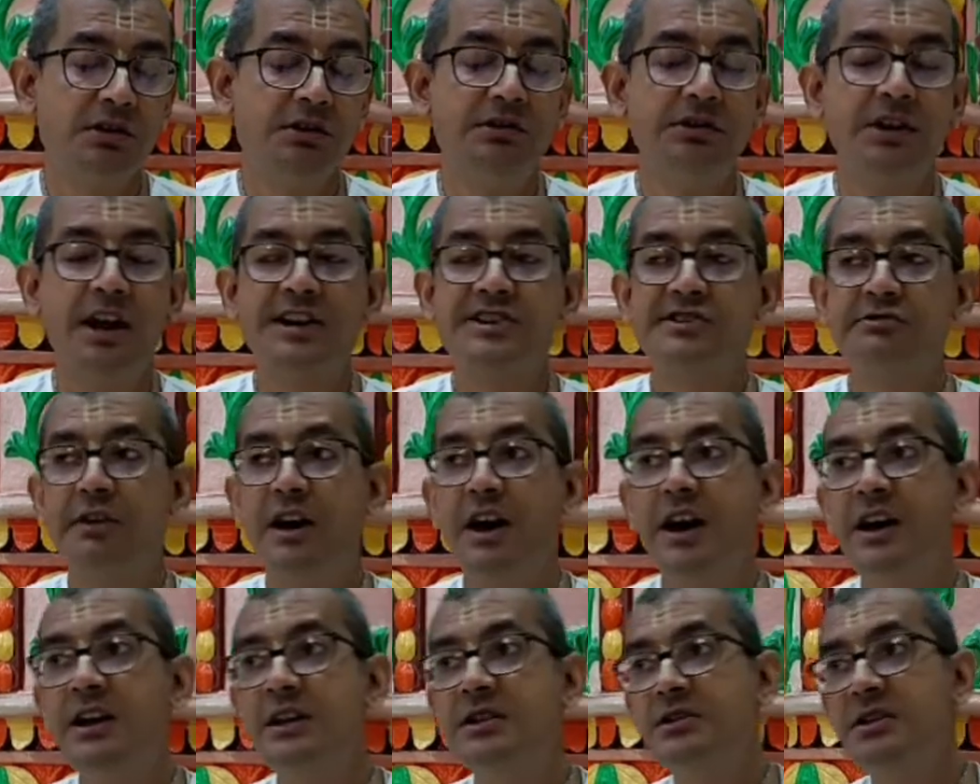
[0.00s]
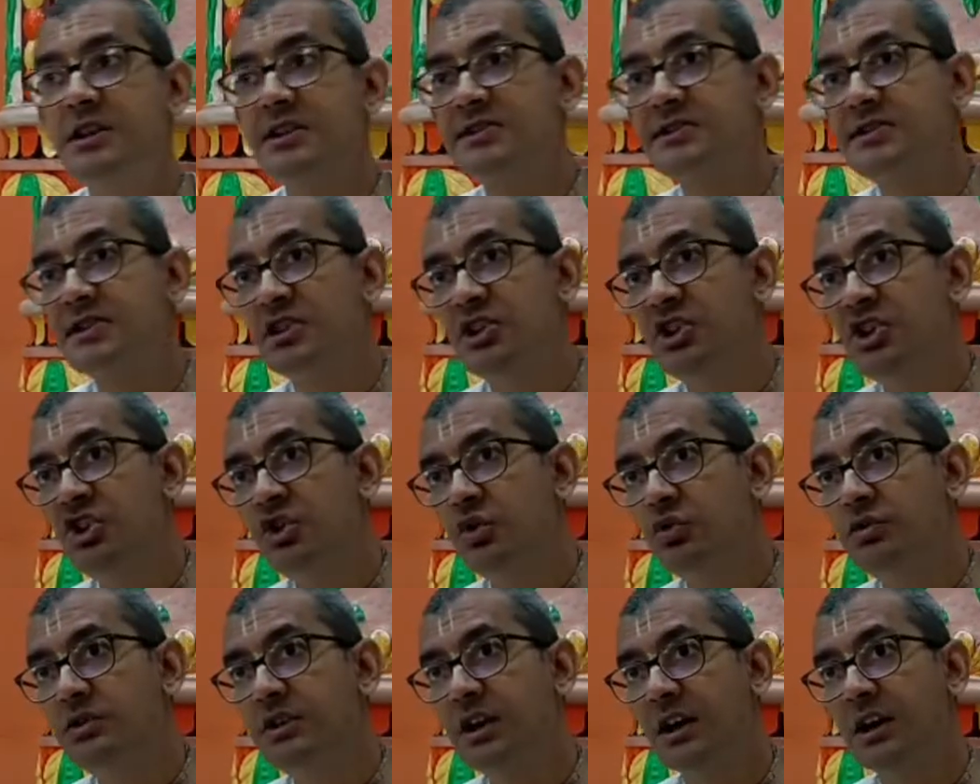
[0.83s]
That's why this
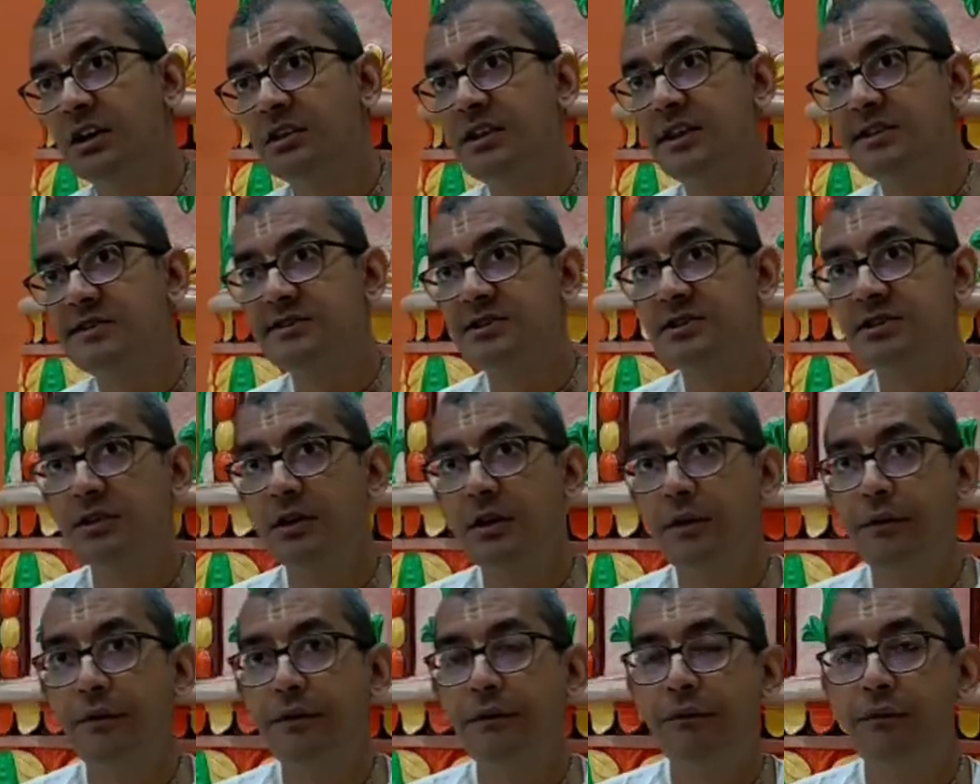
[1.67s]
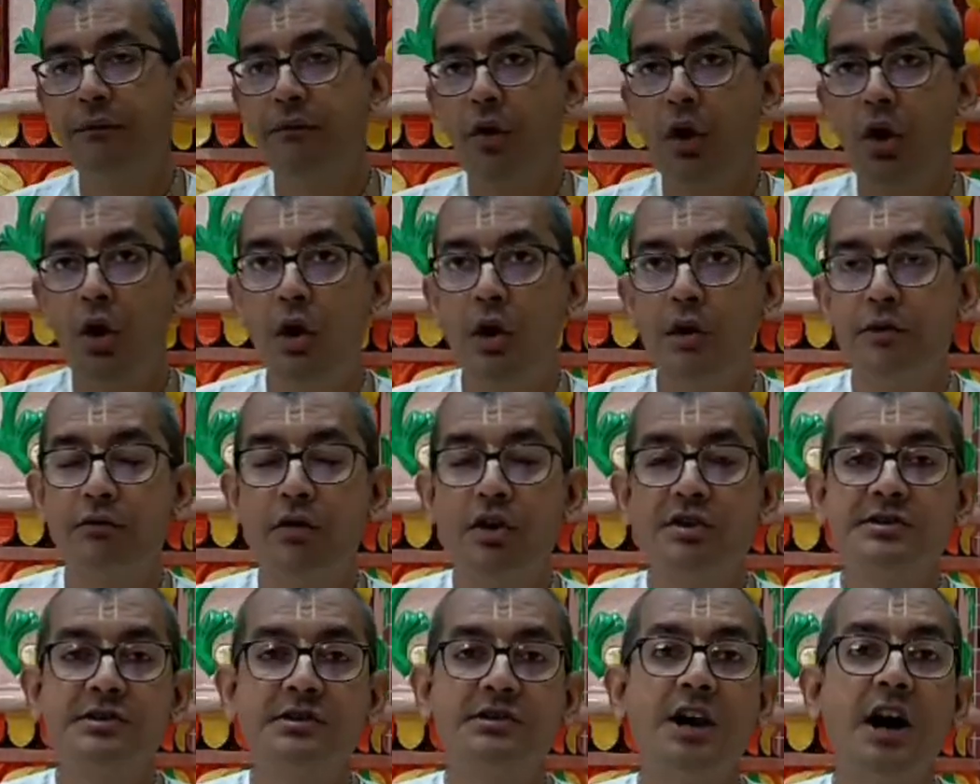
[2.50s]
yuddha, this war
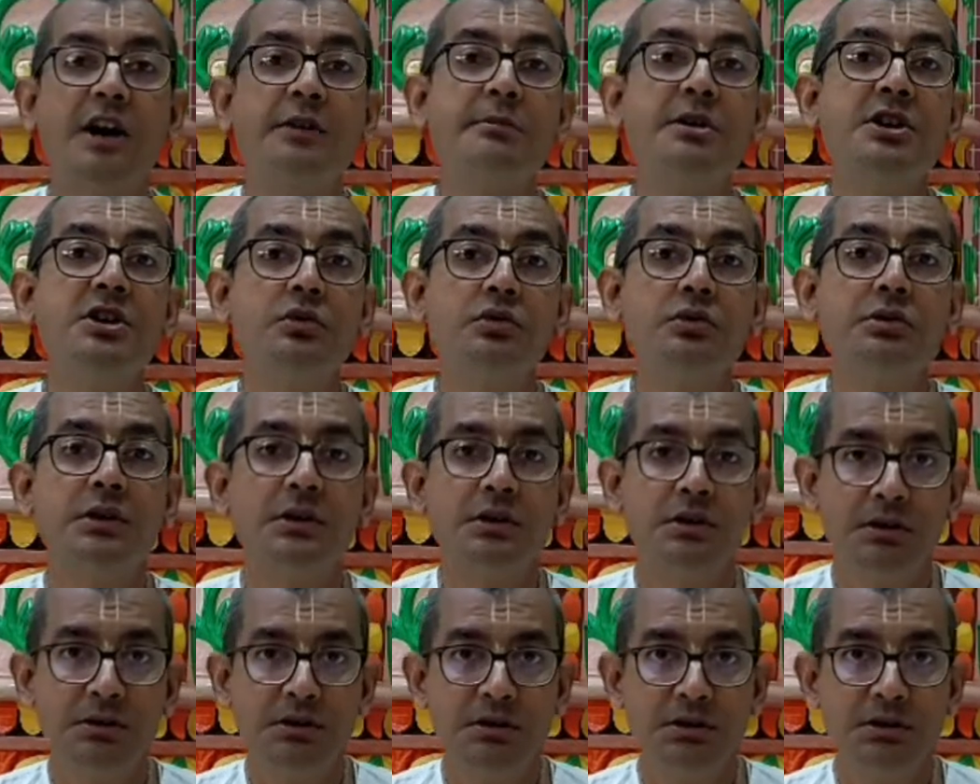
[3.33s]
was dharma yuddha.